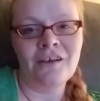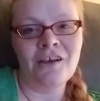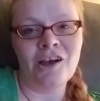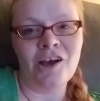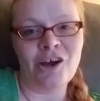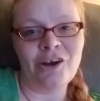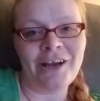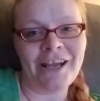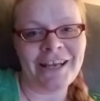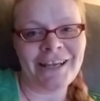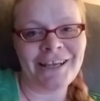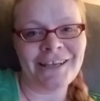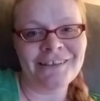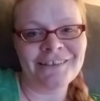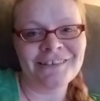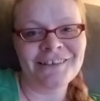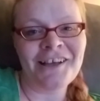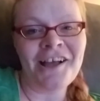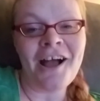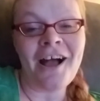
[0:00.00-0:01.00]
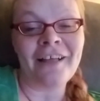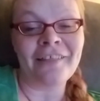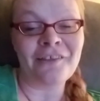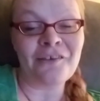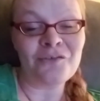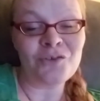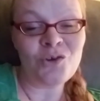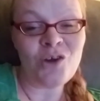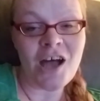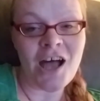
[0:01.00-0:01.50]
Alrighty, I
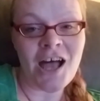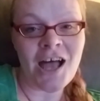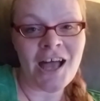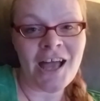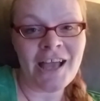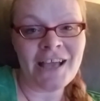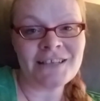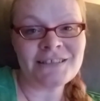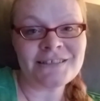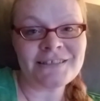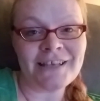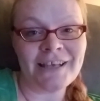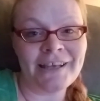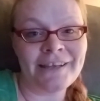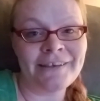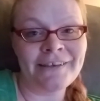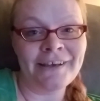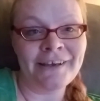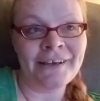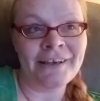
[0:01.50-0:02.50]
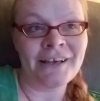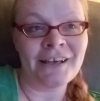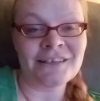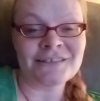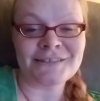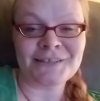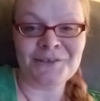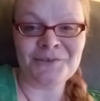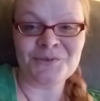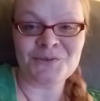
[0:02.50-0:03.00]
love you guys, and I'll
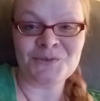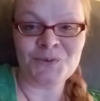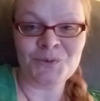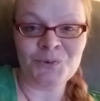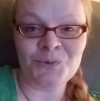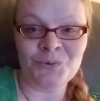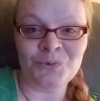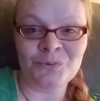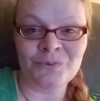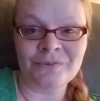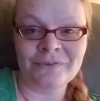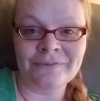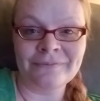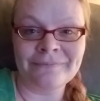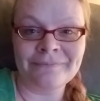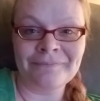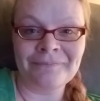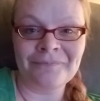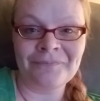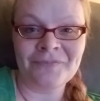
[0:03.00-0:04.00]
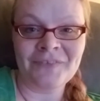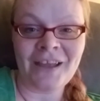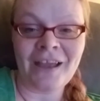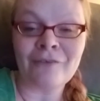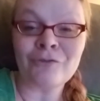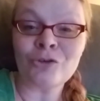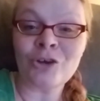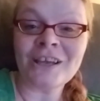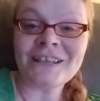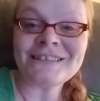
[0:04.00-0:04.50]
see you soon.
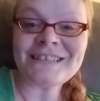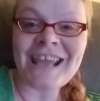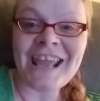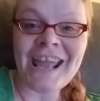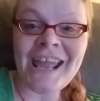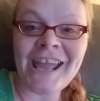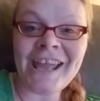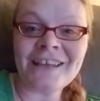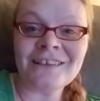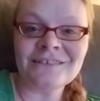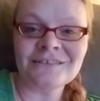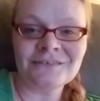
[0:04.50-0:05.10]
Have a great day.